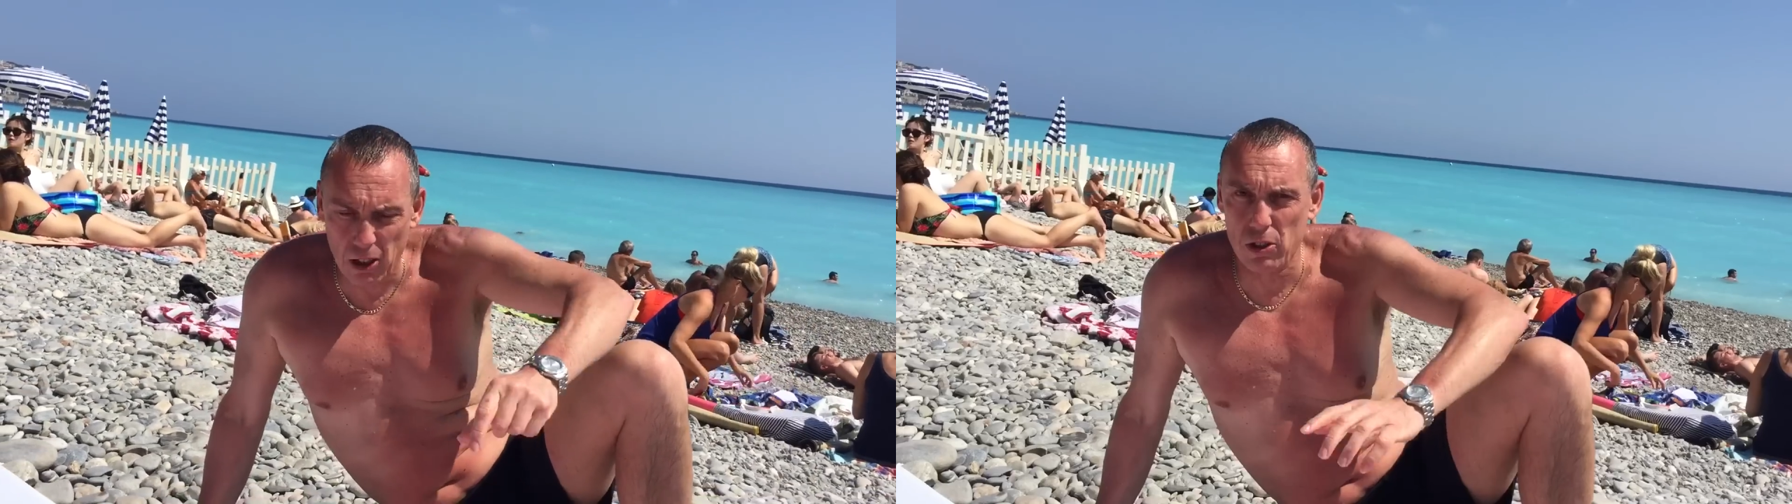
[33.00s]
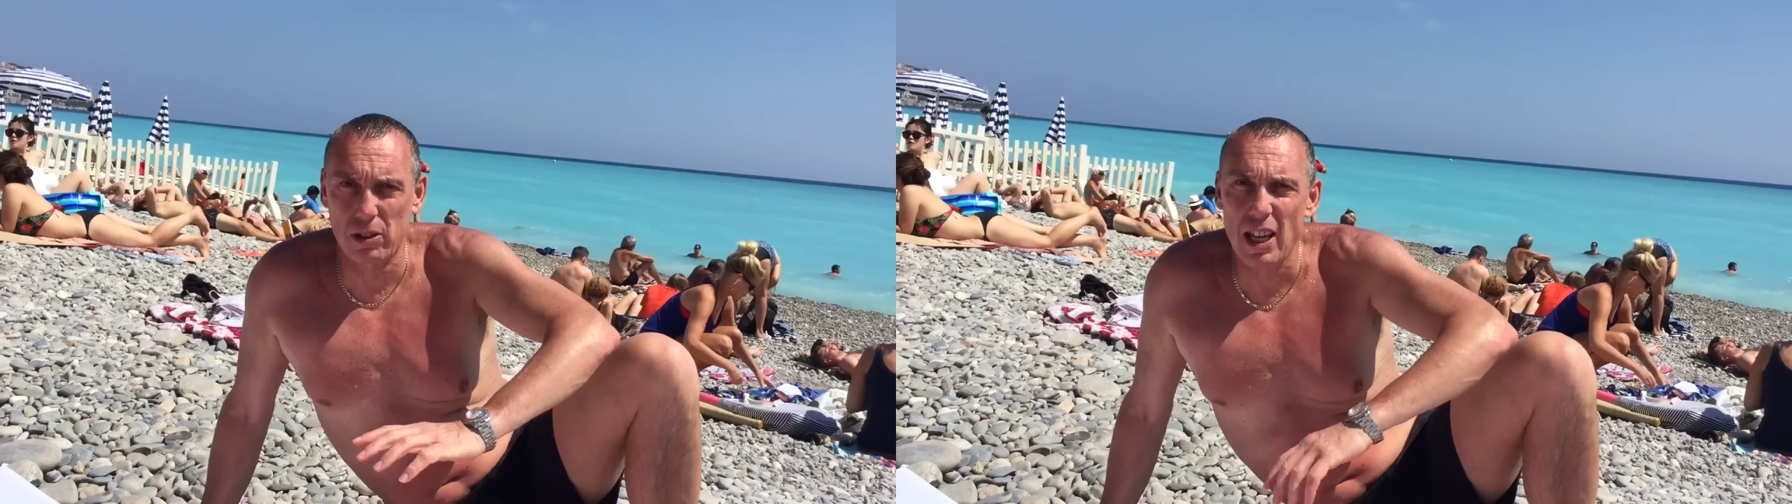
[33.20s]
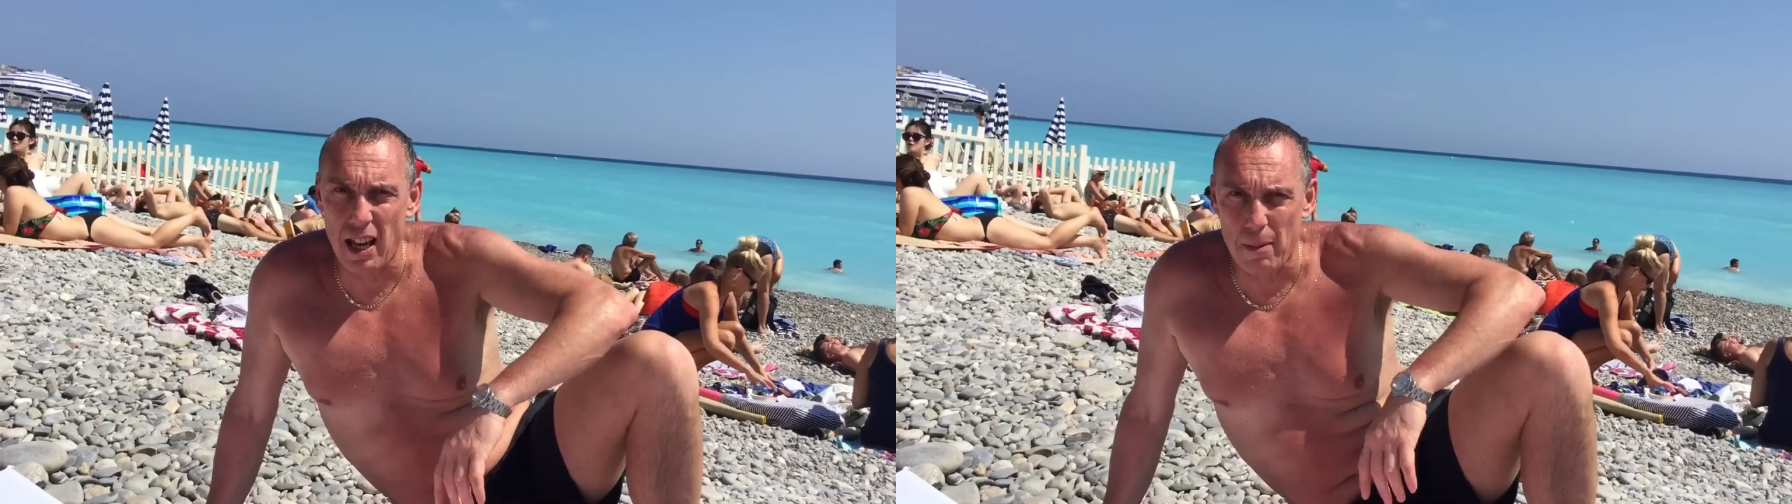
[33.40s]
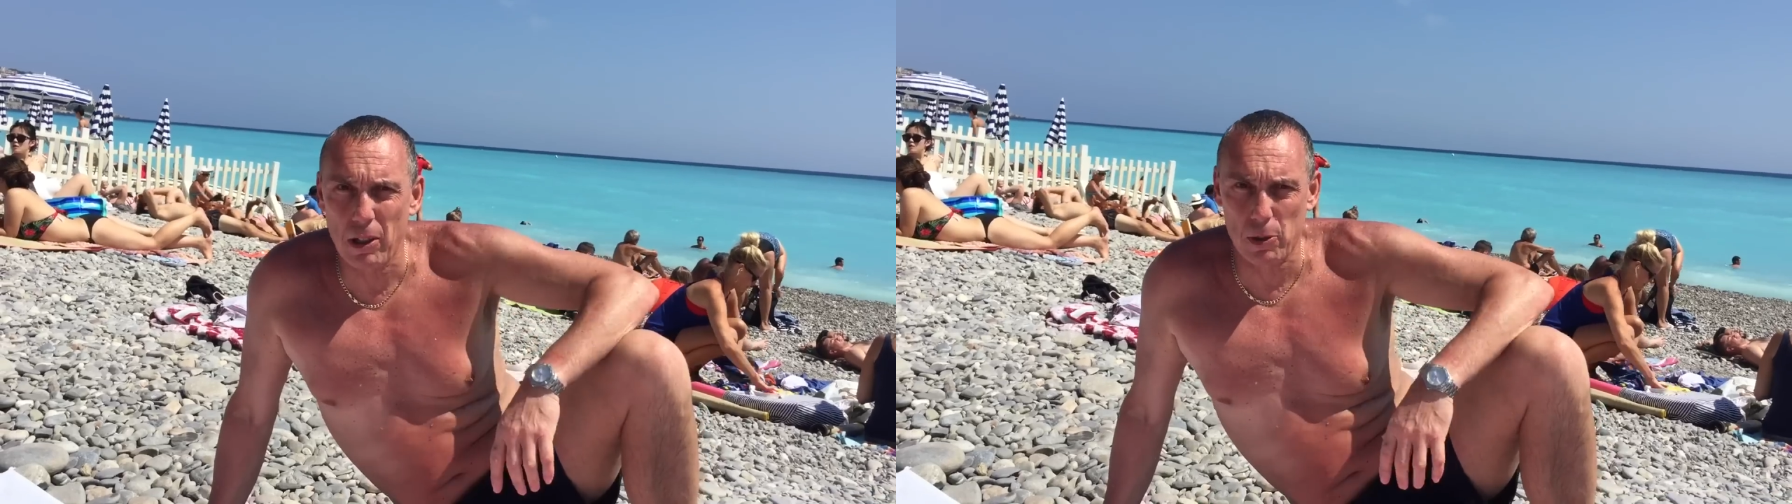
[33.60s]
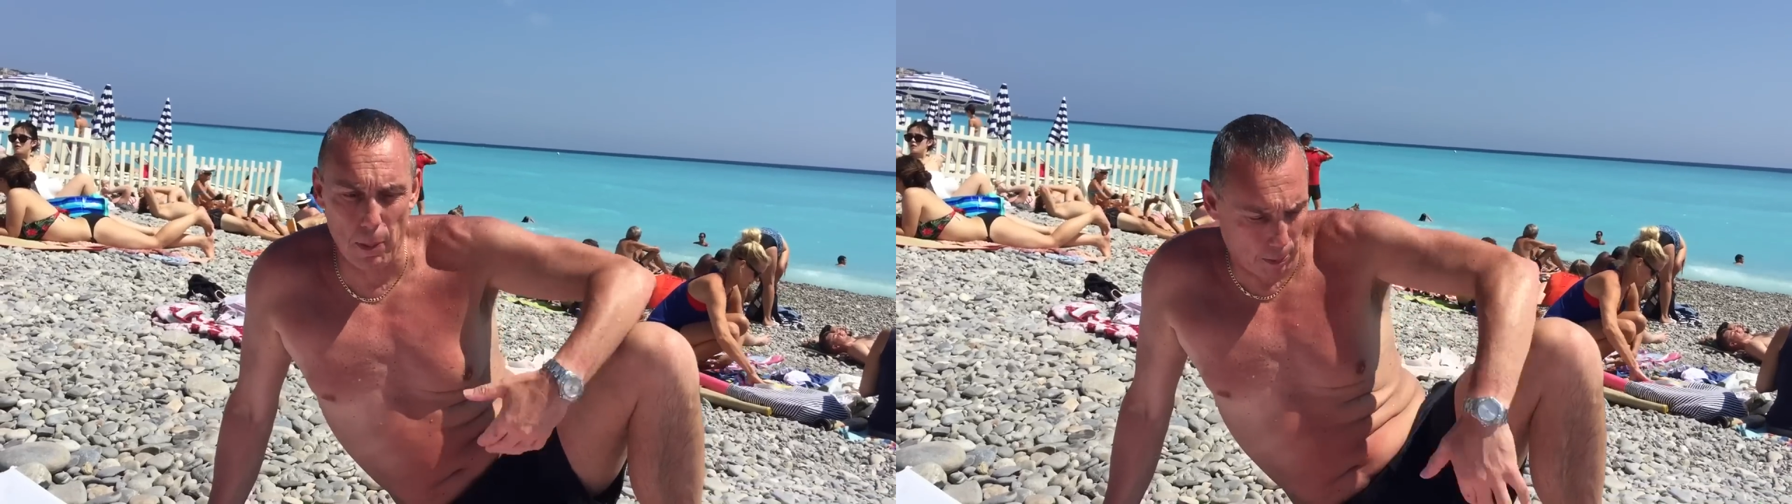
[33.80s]

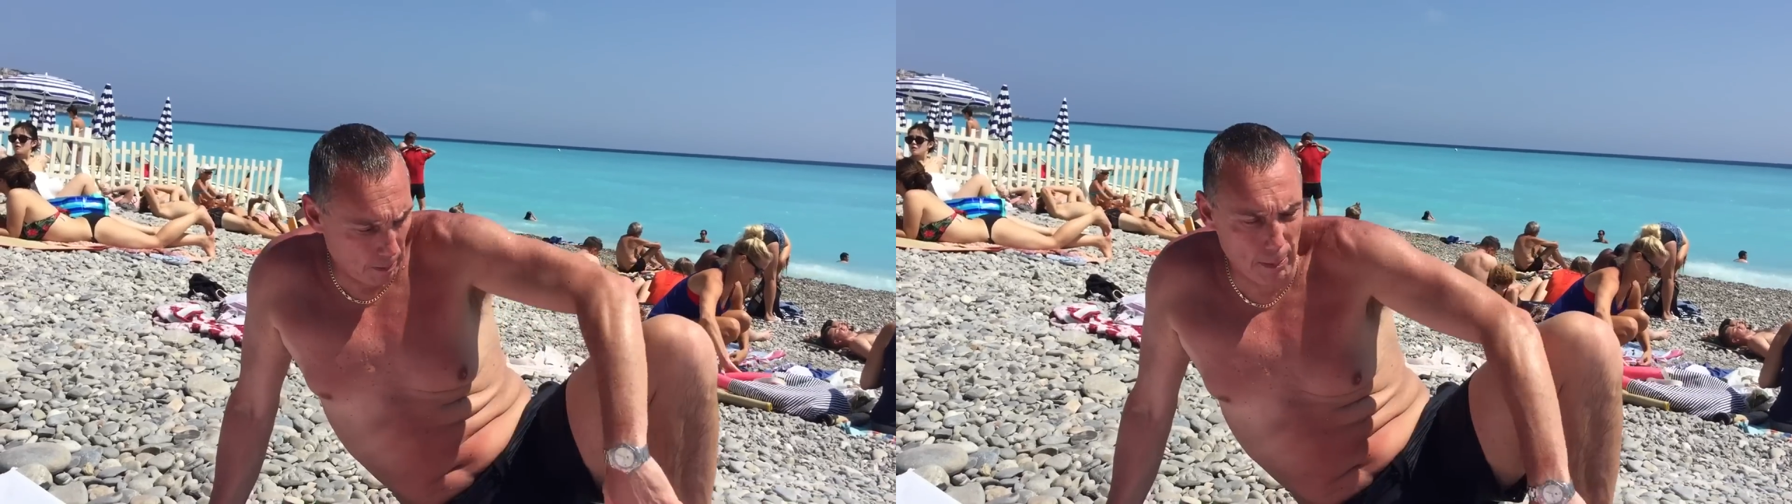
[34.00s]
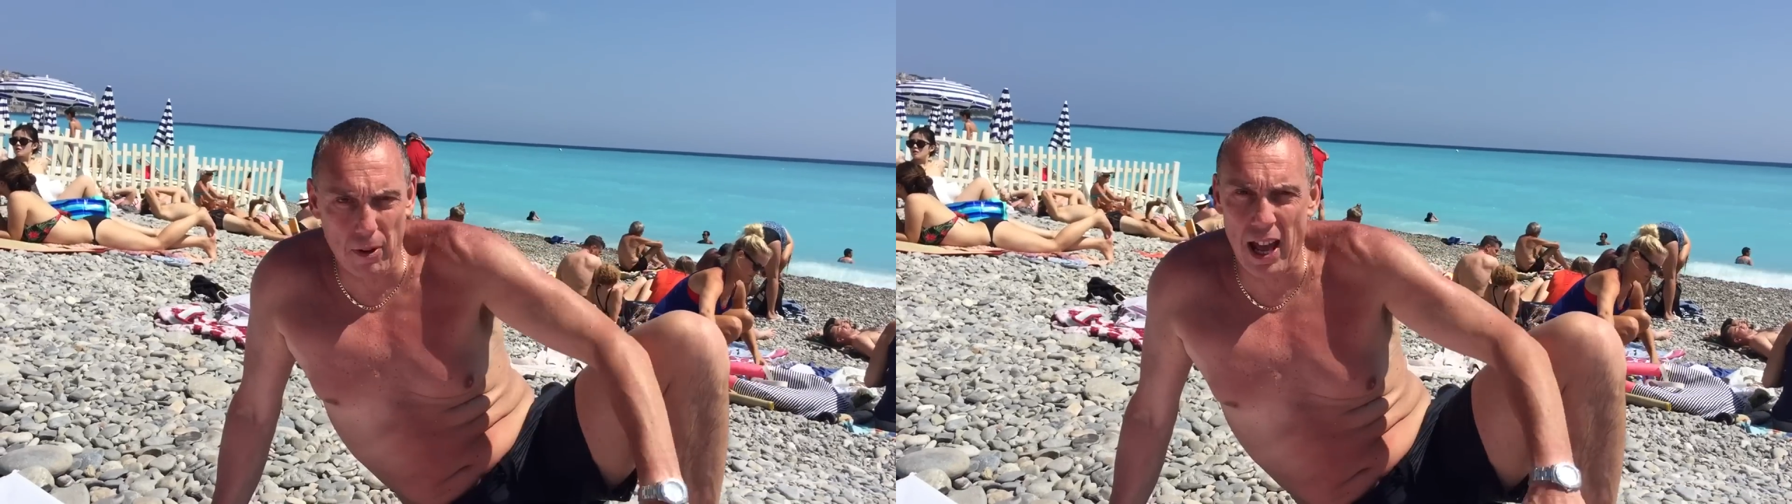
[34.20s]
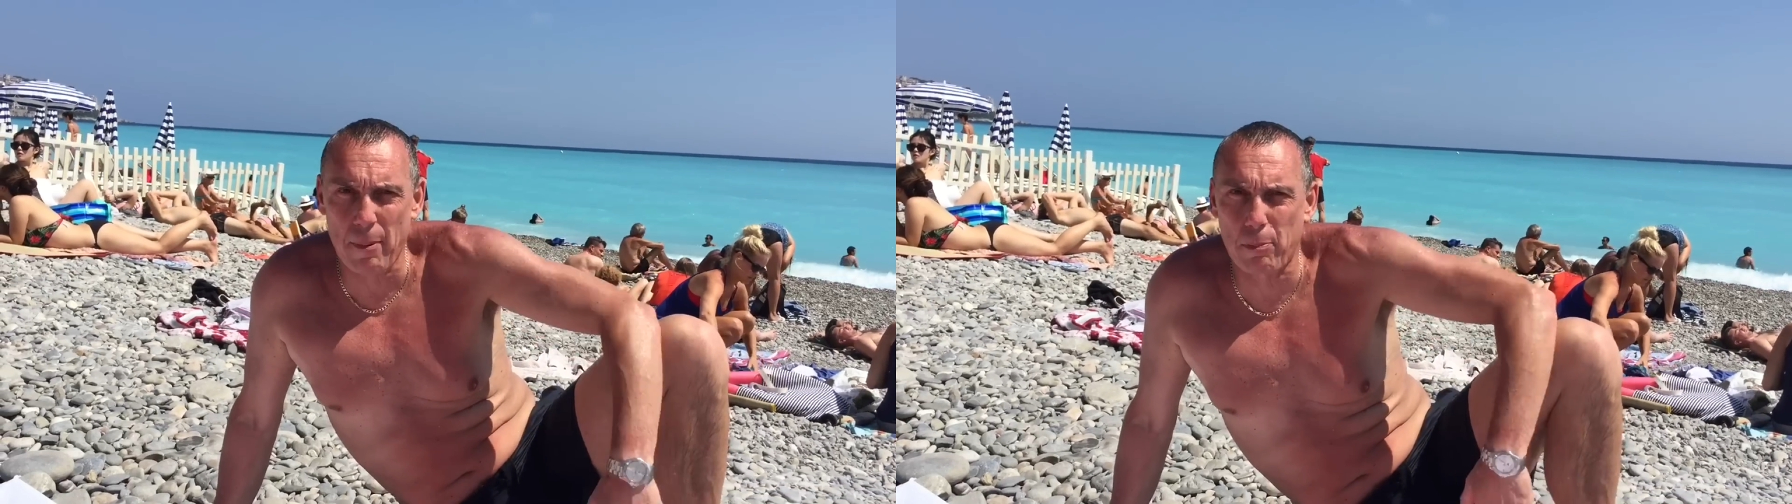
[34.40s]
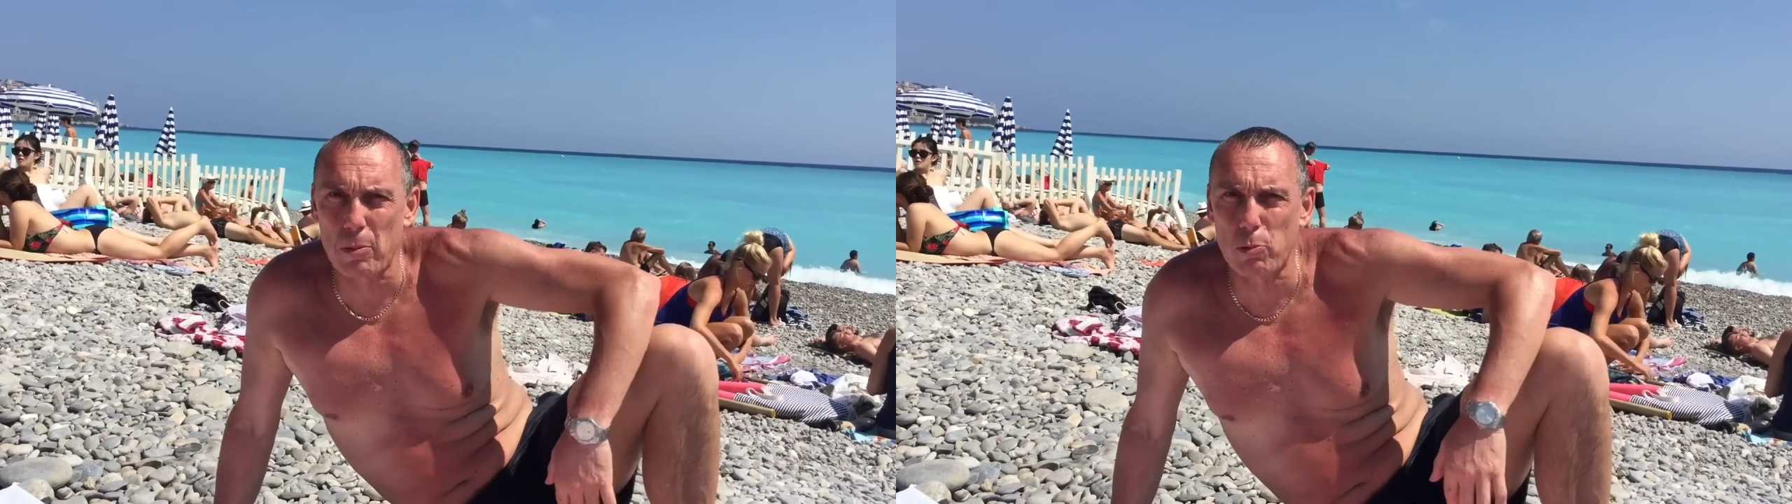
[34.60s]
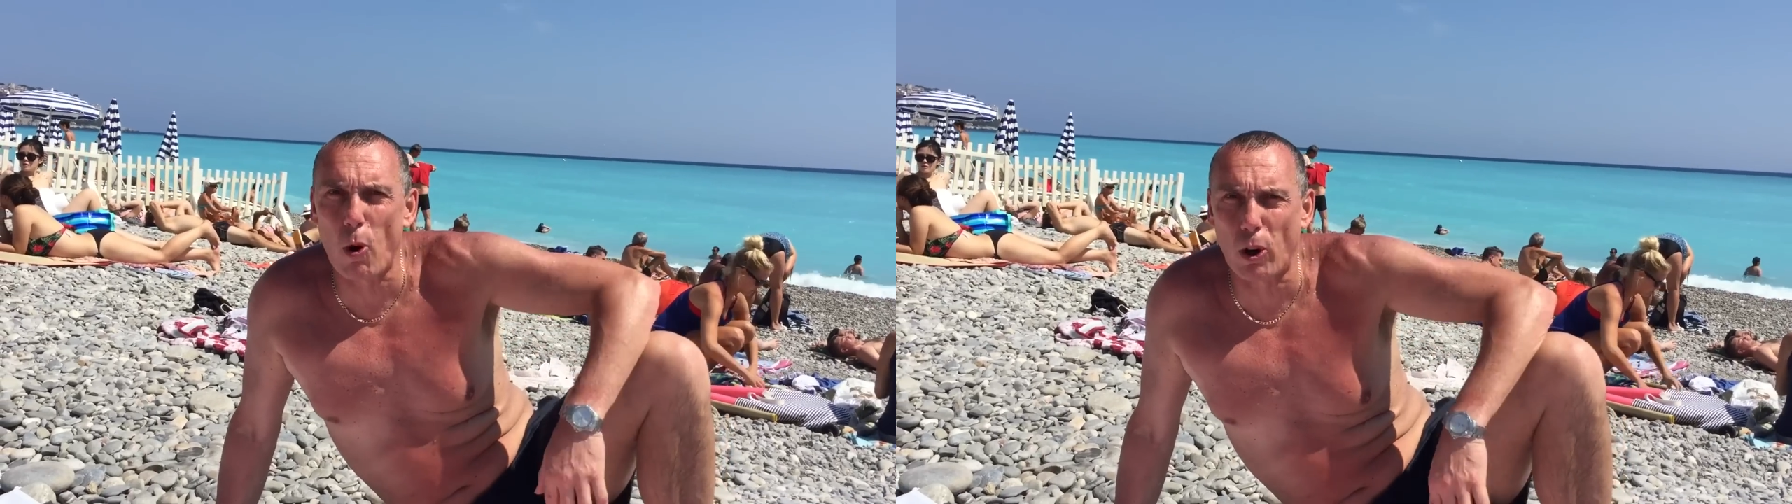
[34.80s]
Because my brother had
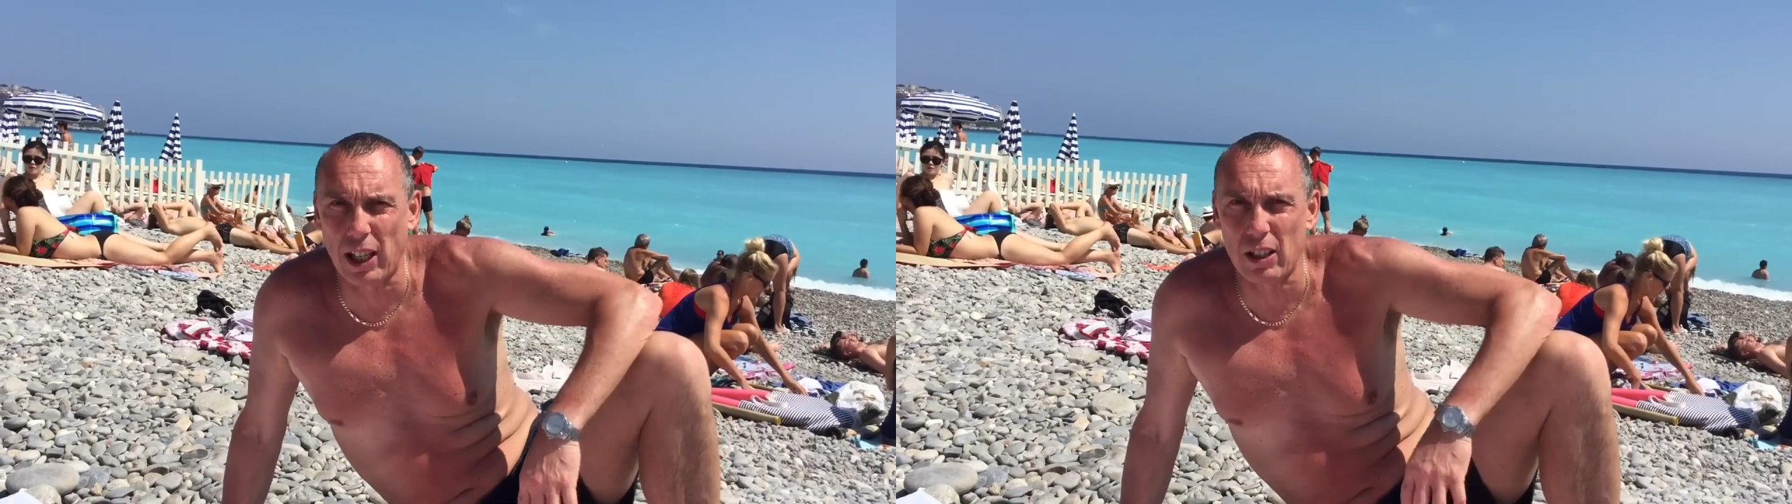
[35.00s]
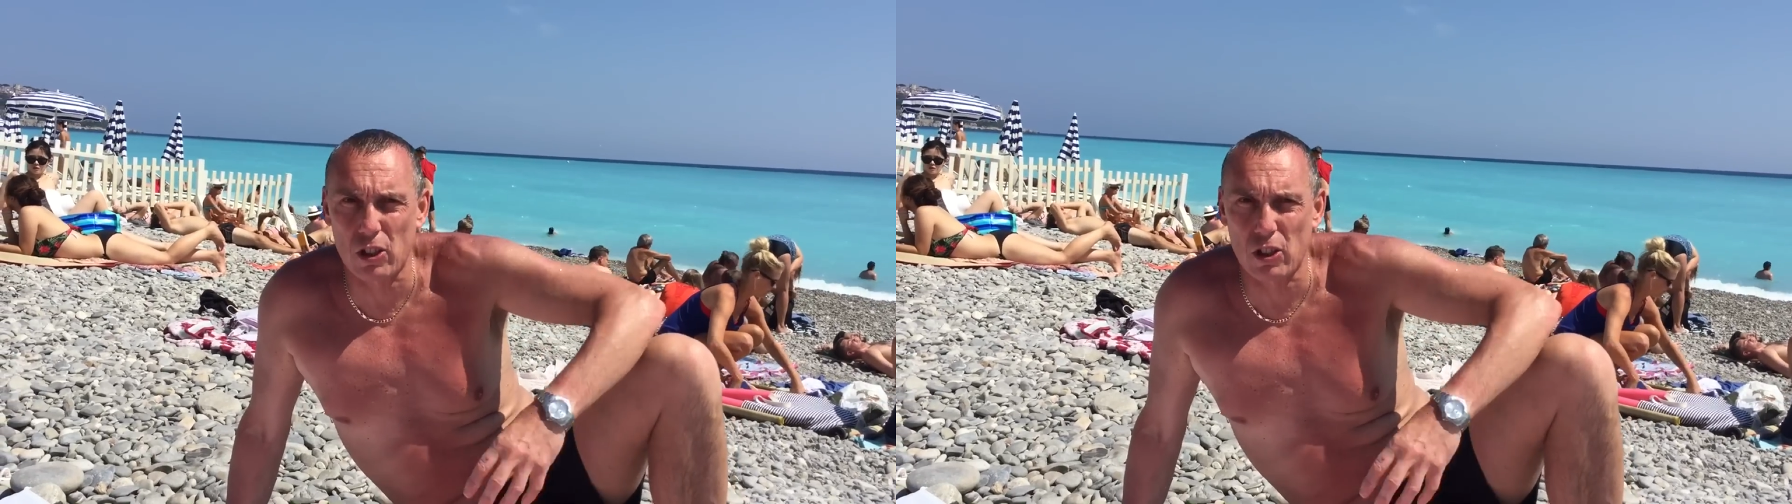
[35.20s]
problems walking,